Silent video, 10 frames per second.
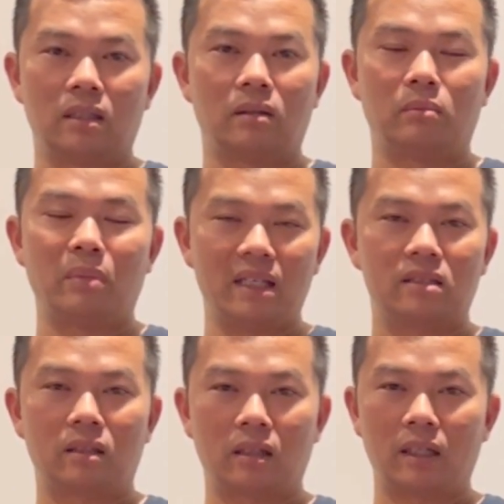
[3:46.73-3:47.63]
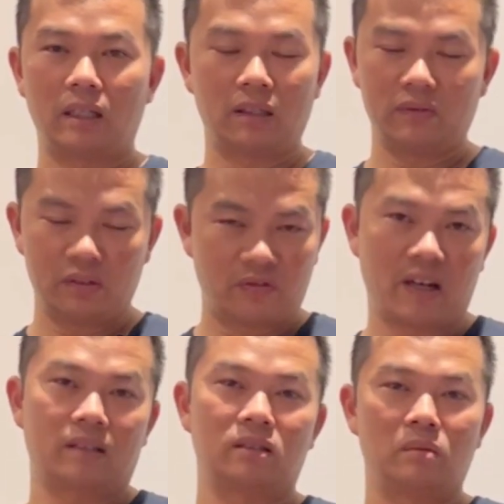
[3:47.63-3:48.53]
based on every
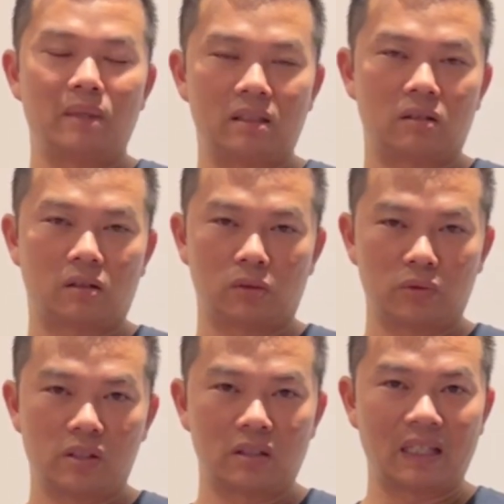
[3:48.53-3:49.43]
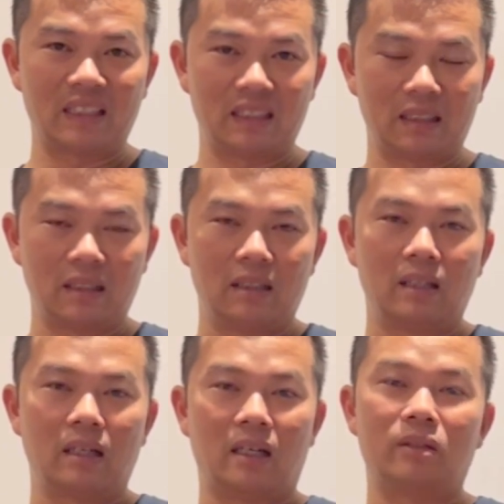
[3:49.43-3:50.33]
factor, based on all the research that I did,
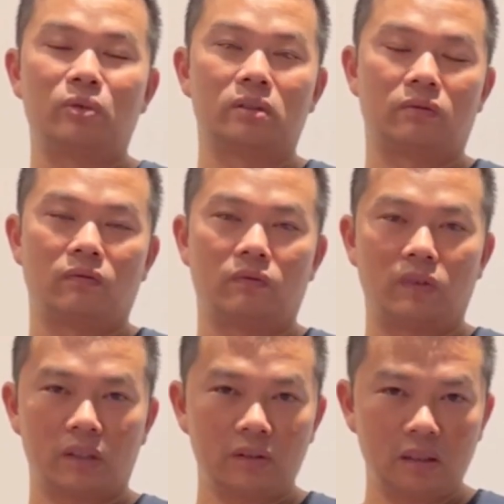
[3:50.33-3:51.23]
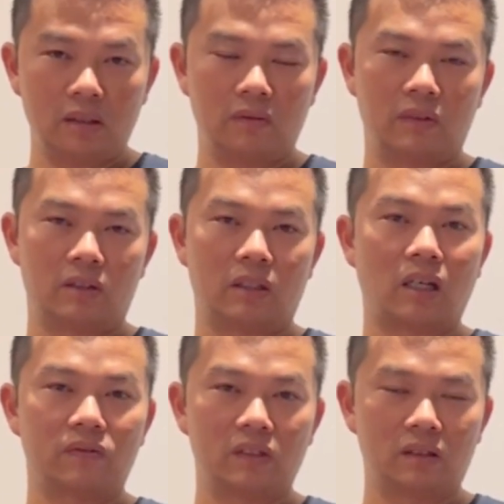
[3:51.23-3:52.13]
I was very
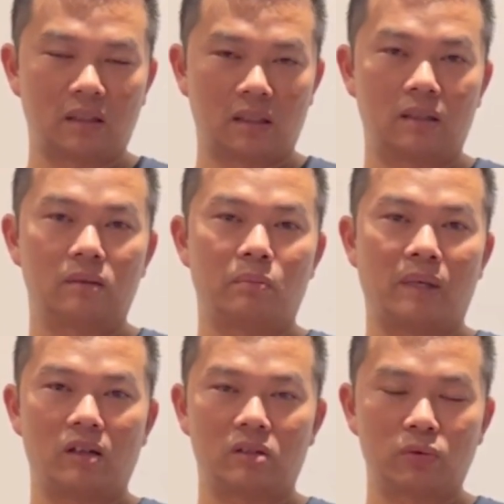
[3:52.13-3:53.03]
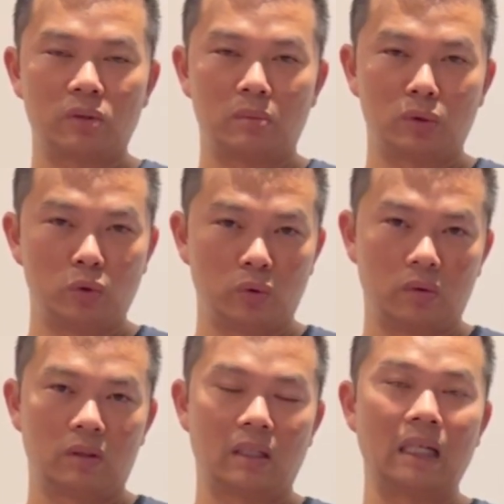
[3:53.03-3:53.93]
confident that Palo Alto will move
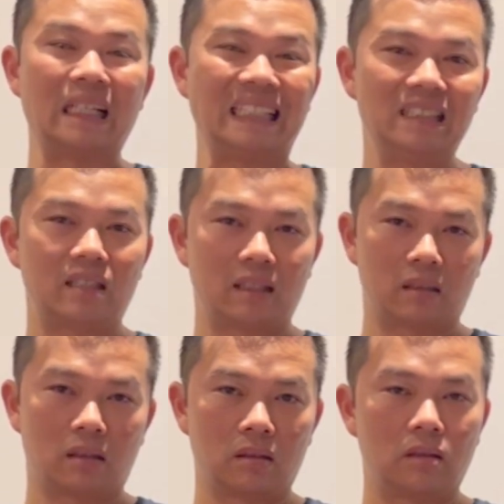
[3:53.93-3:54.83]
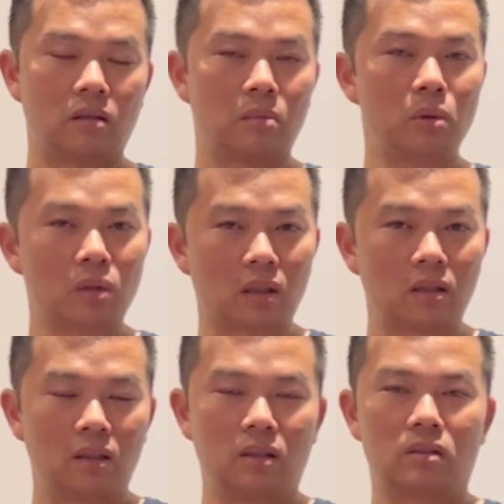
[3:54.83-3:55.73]
at least $10 or more.
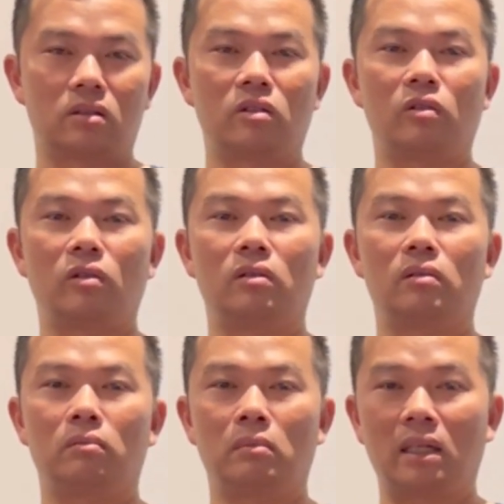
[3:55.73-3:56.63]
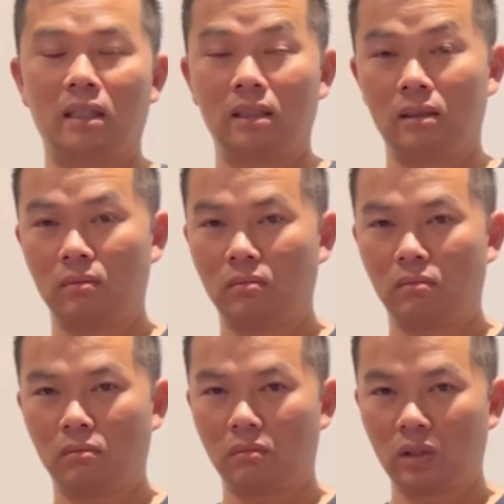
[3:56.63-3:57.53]
So by
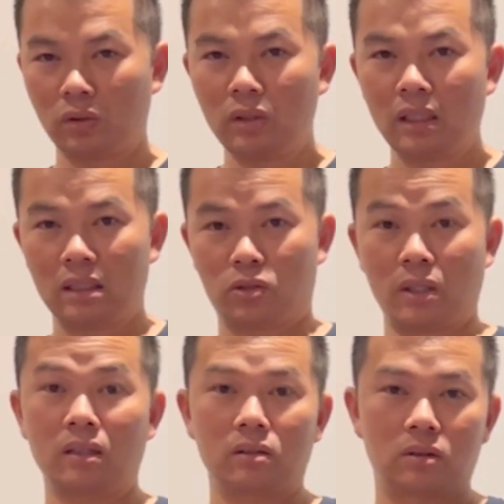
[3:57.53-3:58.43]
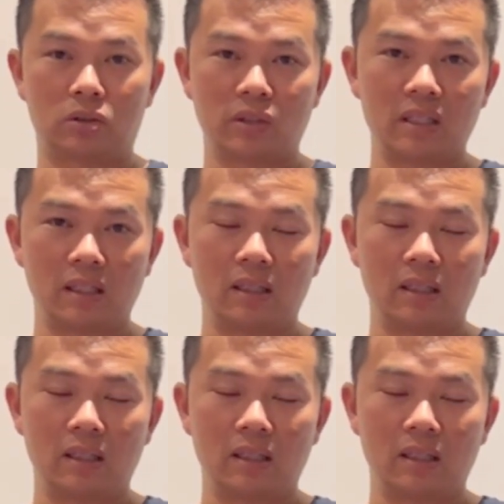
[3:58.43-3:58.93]
doing a strangle trade,